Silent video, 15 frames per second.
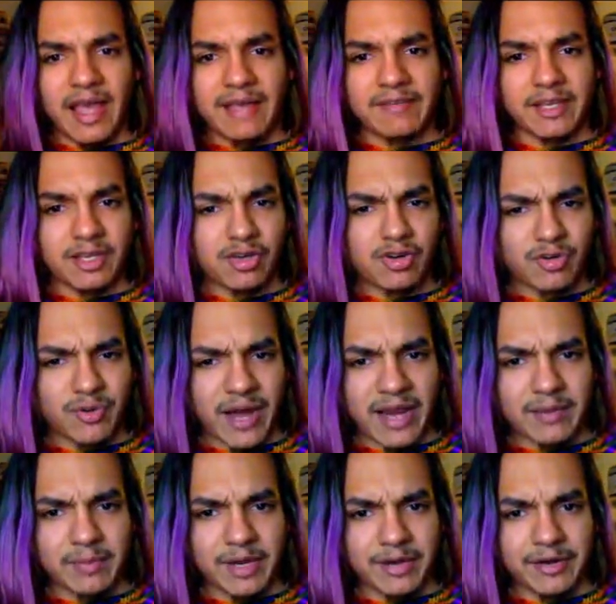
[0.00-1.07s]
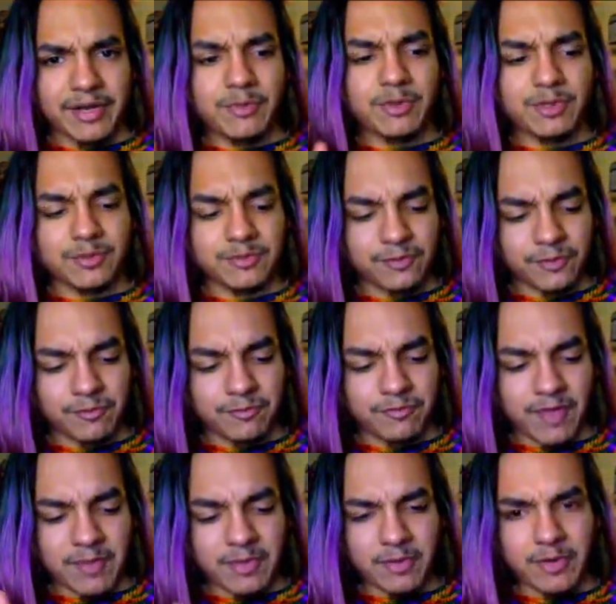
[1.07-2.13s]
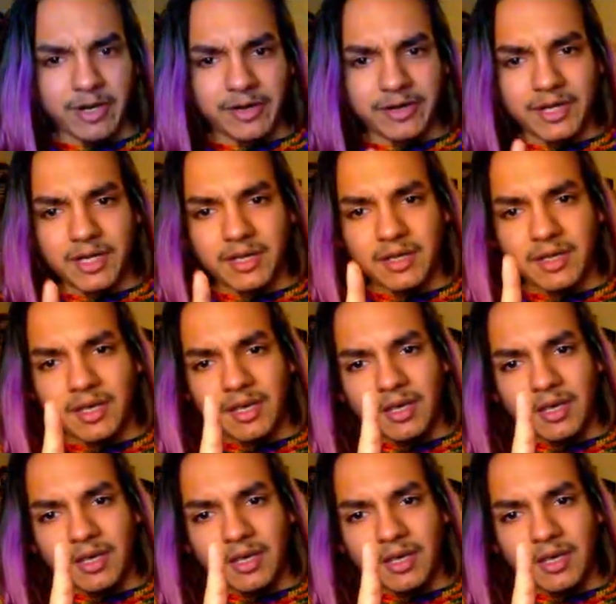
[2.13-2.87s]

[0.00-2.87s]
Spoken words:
I have like a cranberry, which was for February.